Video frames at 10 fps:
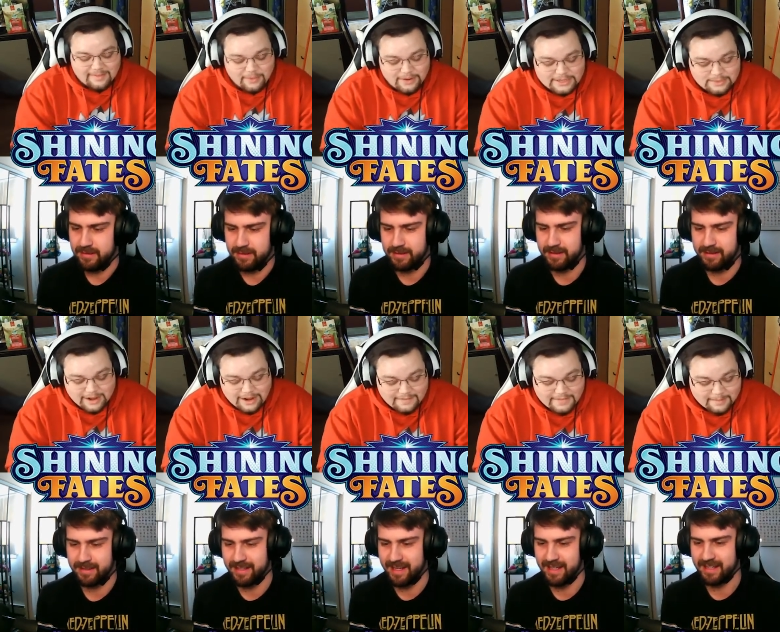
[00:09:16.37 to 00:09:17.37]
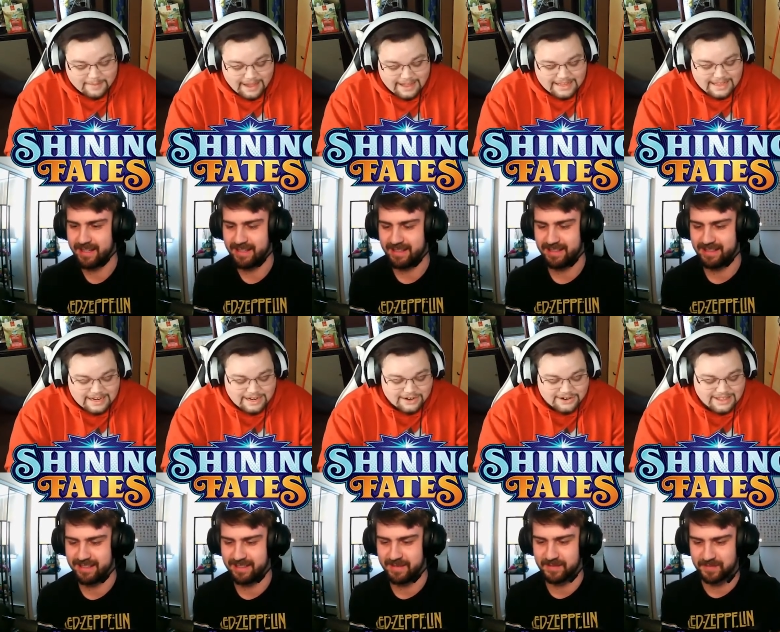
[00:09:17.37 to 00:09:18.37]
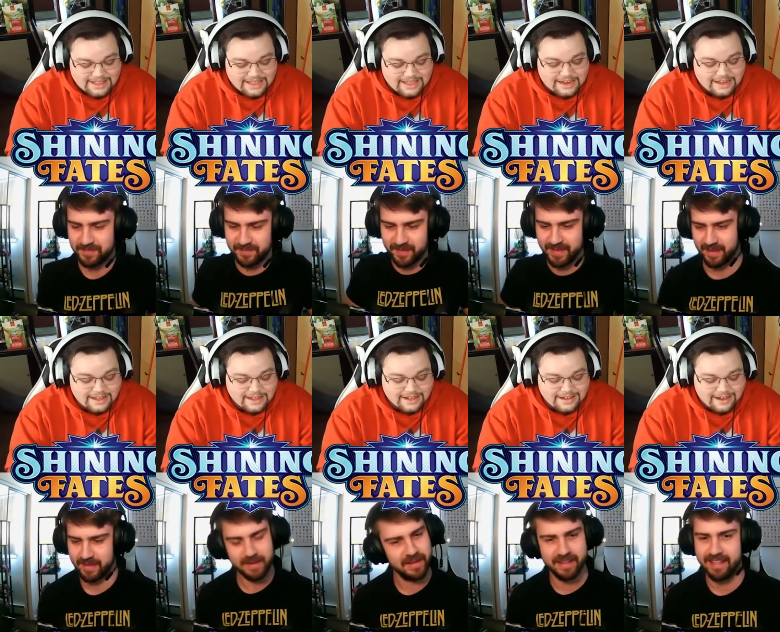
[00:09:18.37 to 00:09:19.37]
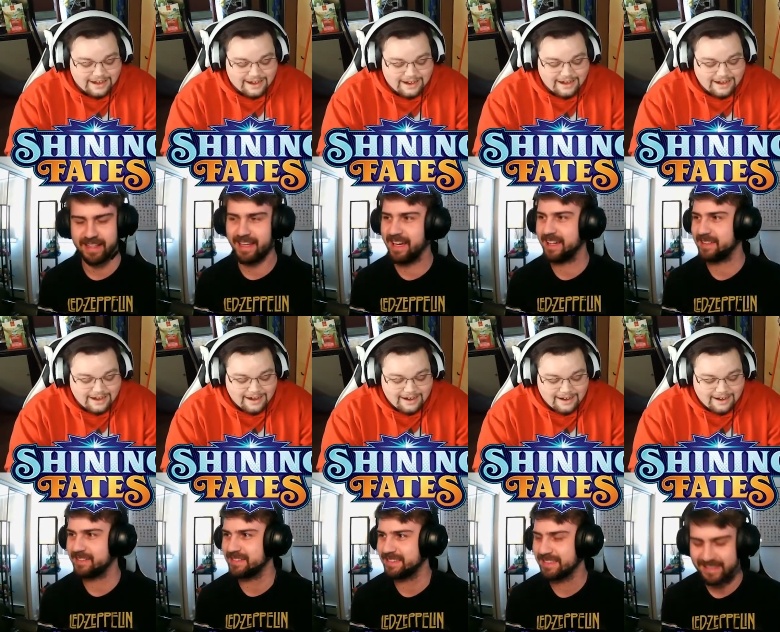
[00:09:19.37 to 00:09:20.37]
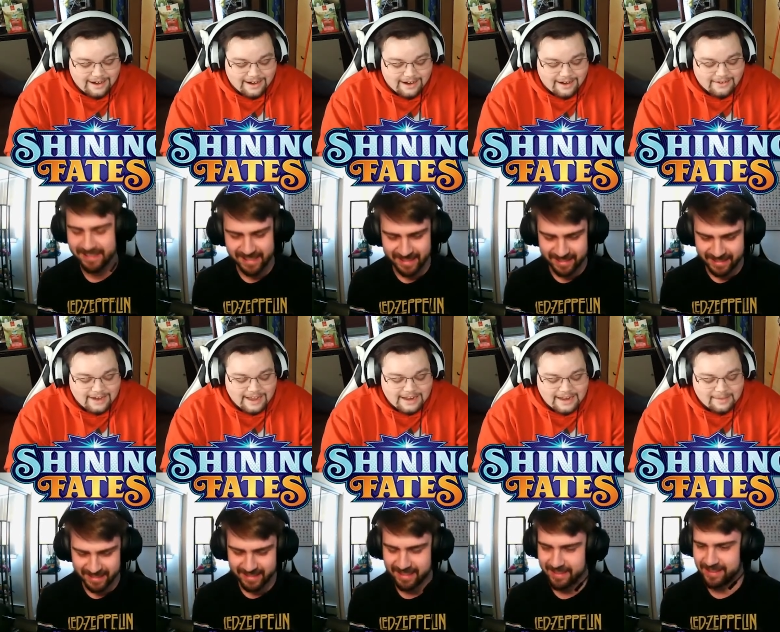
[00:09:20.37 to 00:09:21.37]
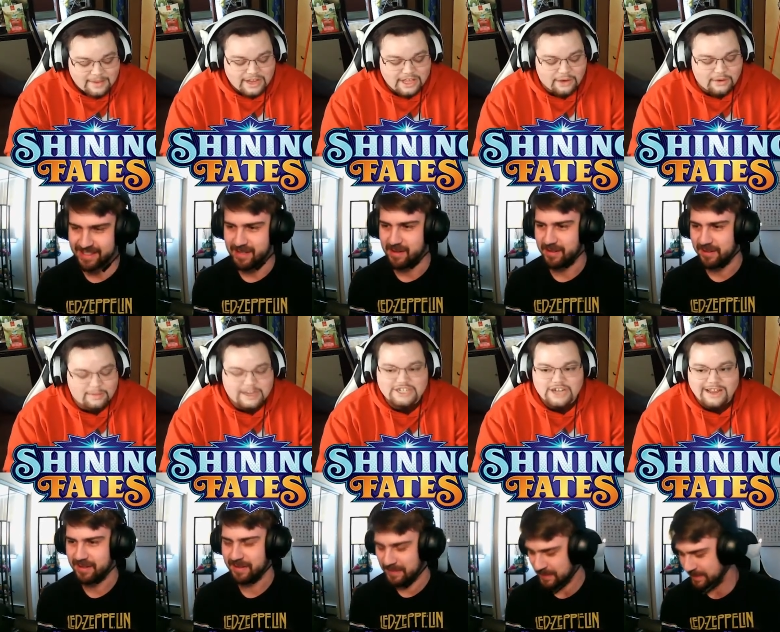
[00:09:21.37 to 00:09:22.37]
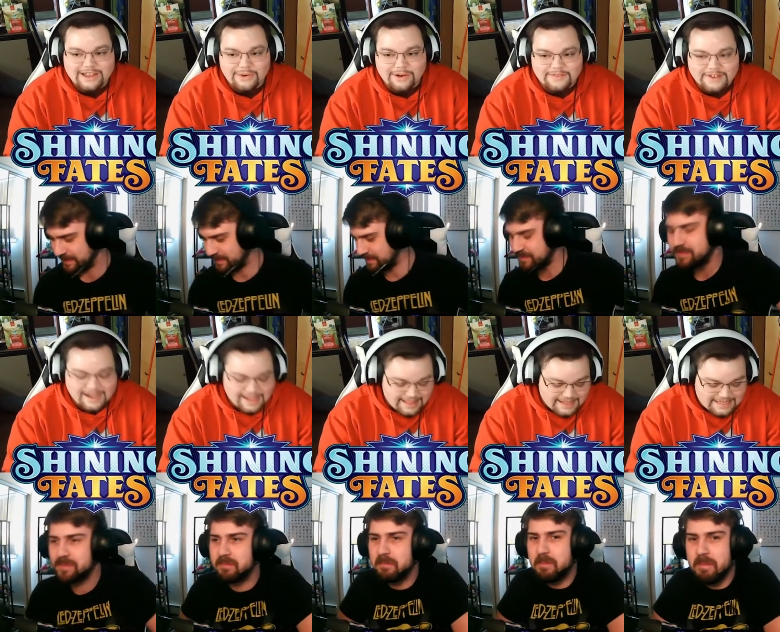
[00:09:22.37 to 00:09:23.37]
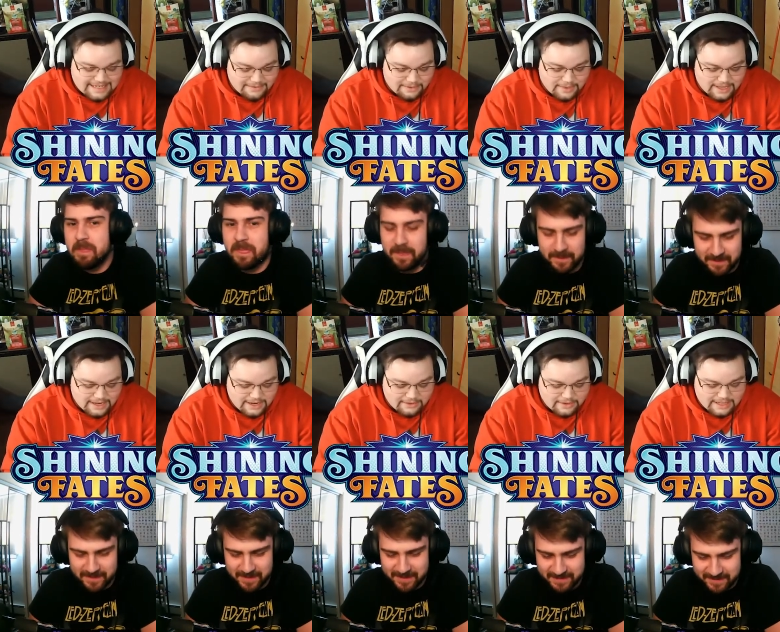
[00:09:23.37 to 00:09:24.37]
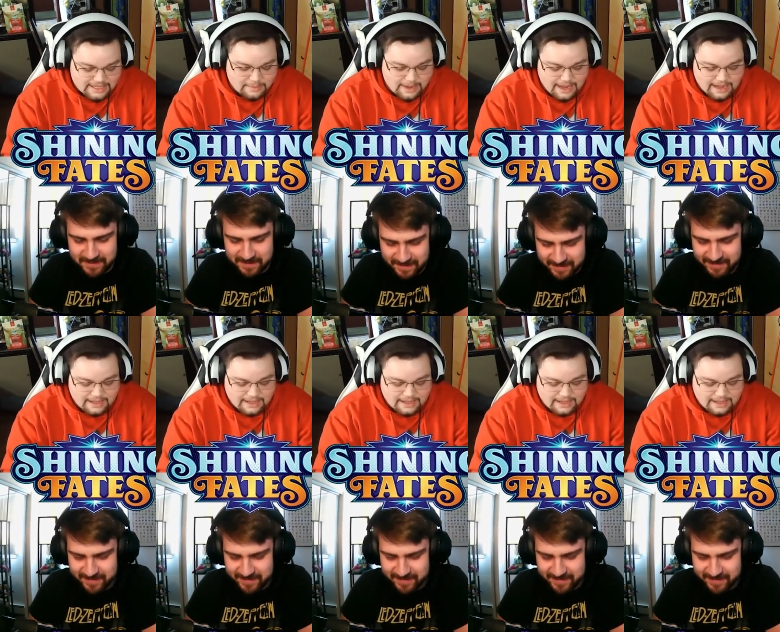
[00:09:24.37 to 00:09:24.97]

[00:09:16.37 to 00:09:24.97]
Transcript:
Speaker 1: points right off yeah. the bat, taking an early lead. Yeah. All right, Let's gonna go with my shiny Corviknight. Let's see what we can do in this pack.